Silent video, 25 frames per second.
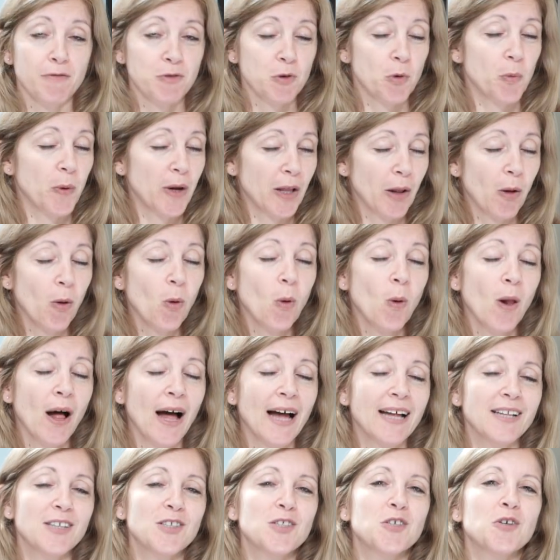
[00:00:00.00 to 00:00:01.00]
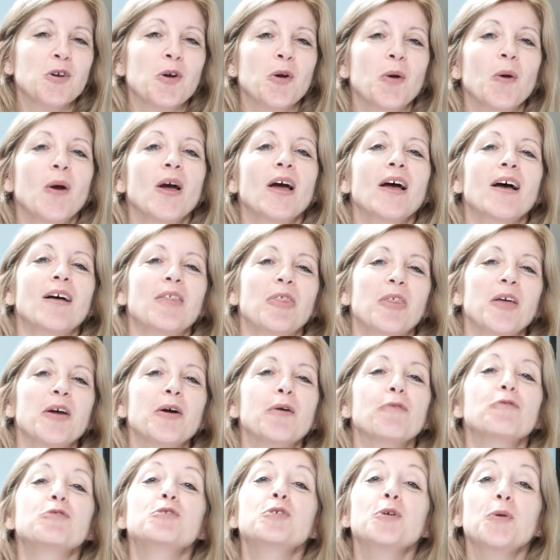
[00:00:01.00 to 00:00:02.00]
So we all had to think
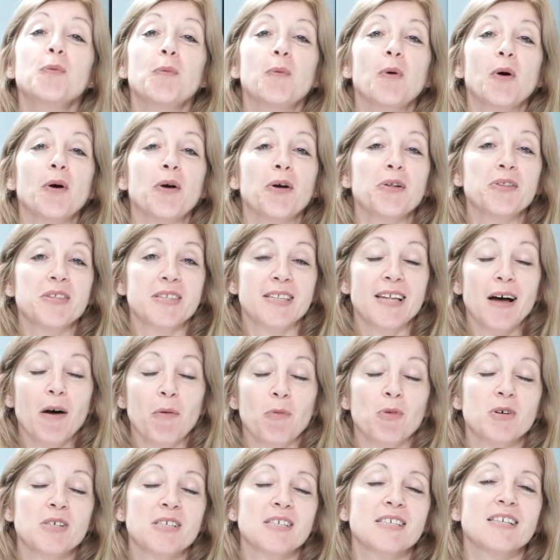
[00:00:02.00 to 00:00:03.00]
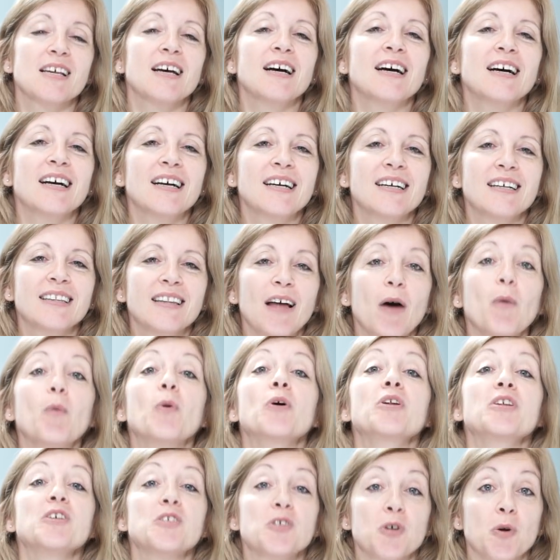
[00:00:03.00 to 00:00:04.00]
of 2 words that
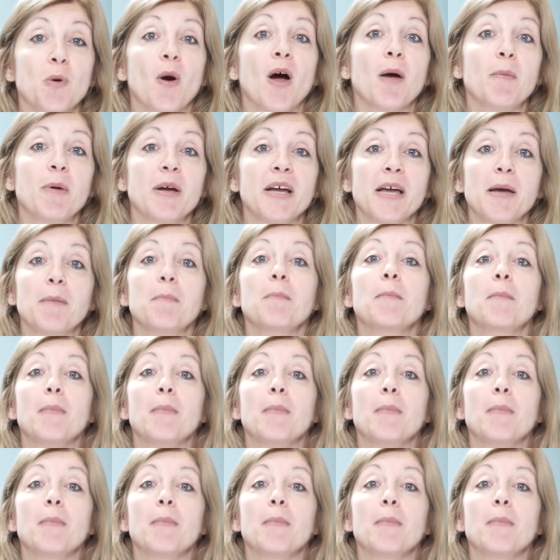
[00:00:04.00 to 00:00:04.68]
were describing him